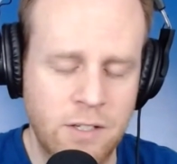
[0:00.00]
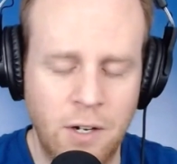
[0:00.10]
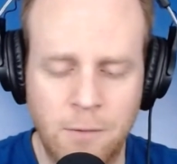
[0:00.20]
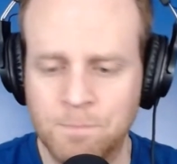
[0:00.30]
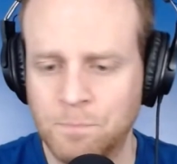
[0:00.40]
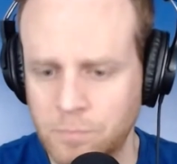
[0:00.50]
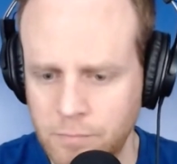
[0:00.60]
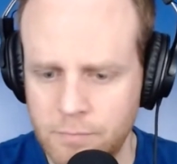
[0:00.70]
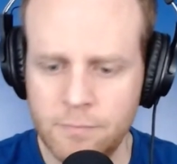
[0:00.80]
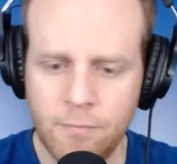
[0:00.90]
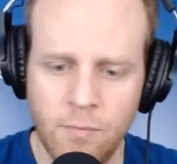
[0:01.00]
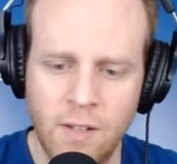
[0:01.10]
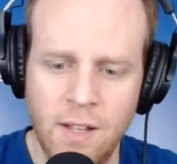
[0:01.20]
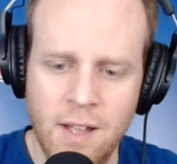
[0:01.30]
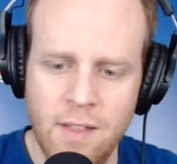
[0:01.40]
So
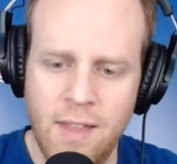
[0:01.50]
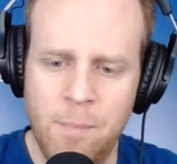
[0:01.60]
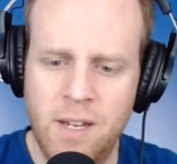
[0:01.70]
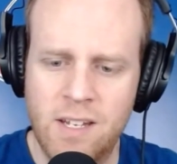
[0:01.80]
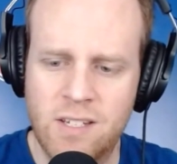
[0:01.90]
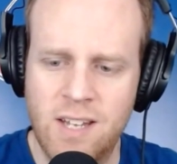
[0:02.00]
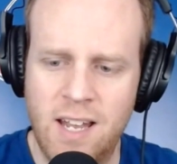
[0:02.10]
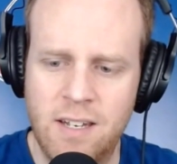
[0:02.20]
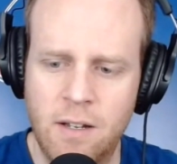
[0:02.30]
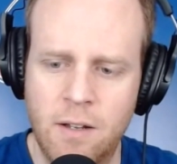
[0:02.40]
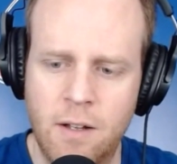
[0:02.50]
that being said,